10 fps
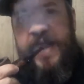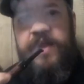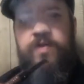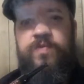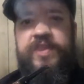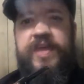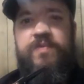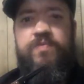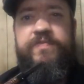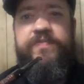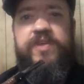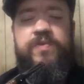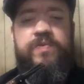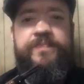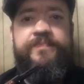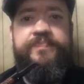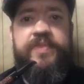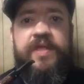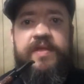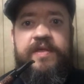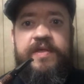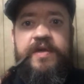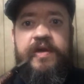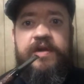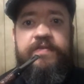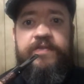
here with a review of